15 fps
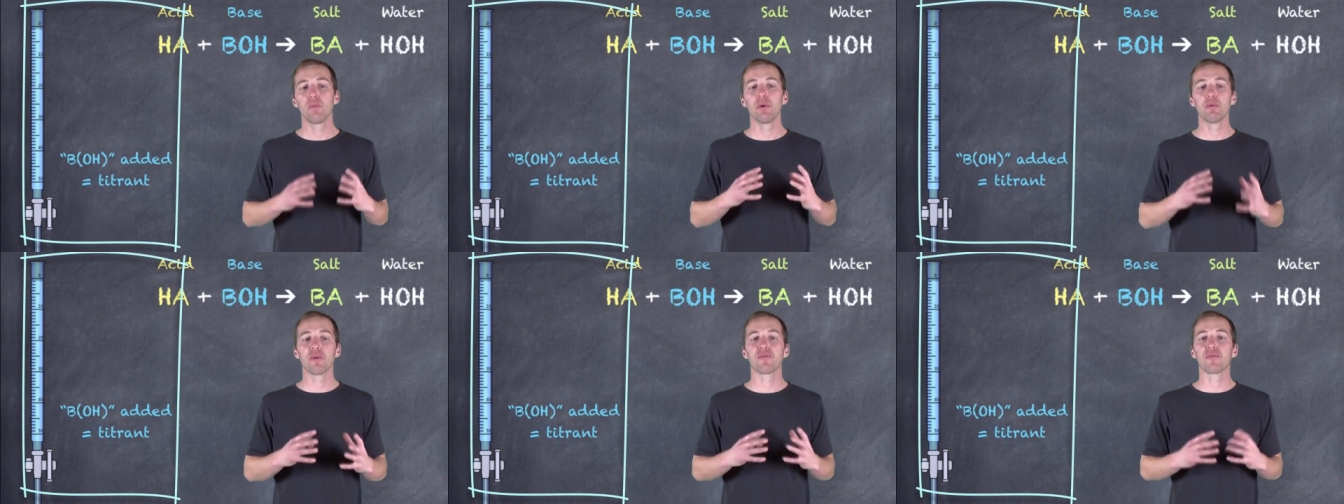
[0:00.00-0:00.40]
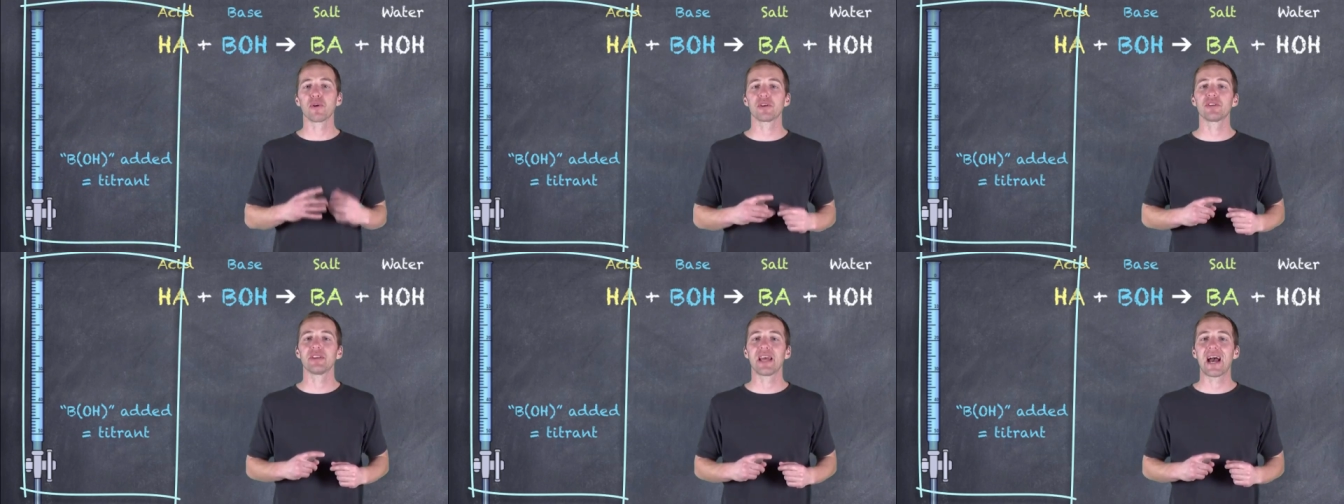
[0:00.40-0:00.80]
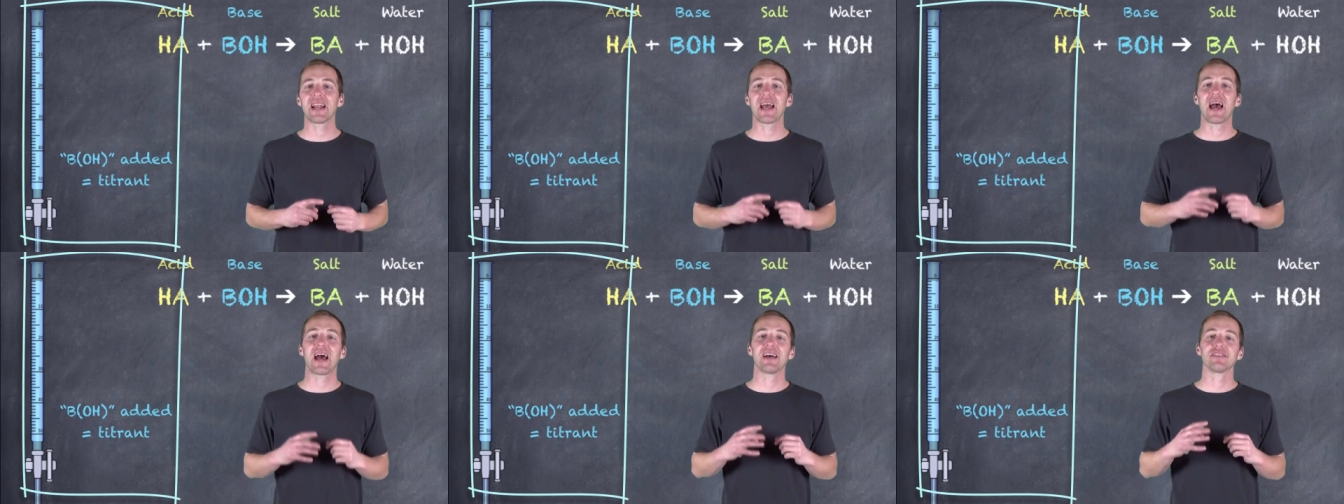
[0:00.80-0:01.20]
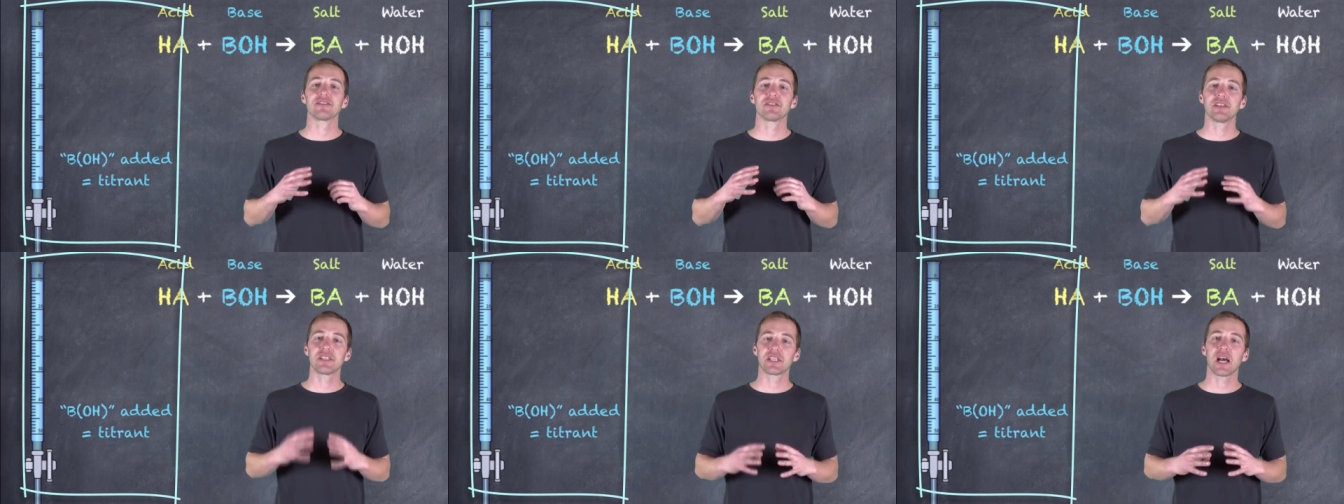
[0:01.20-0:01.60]
we refer to that
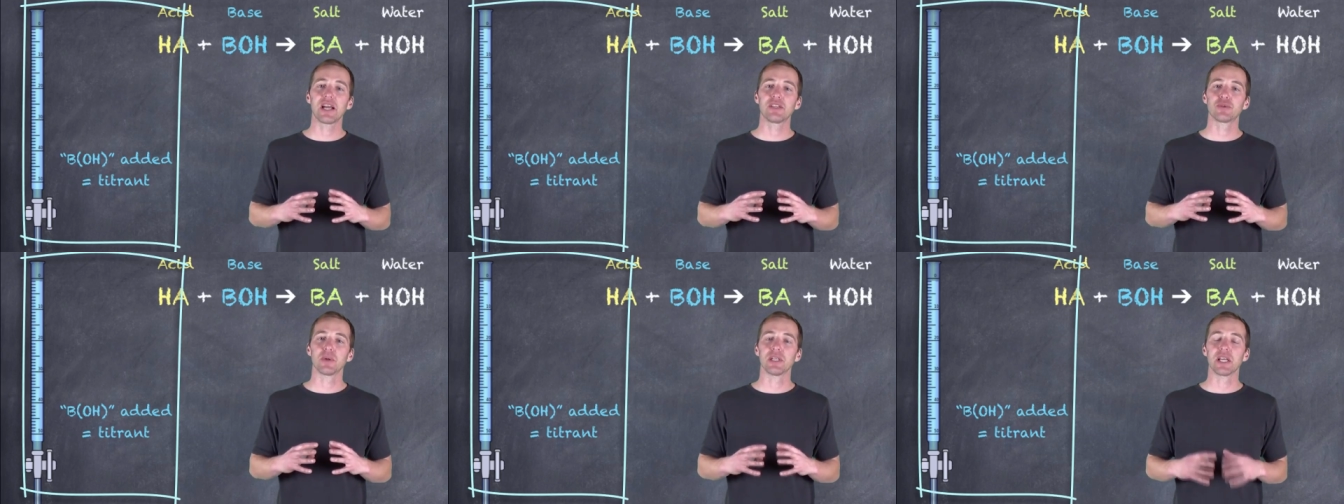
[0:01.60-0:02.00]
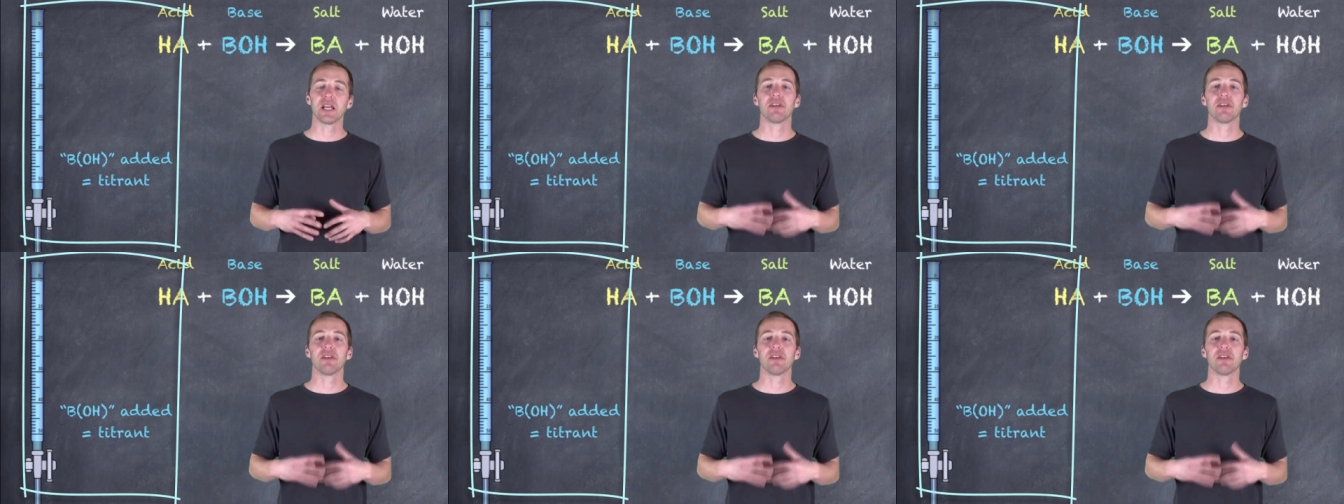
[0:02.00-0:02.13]
as the titrant.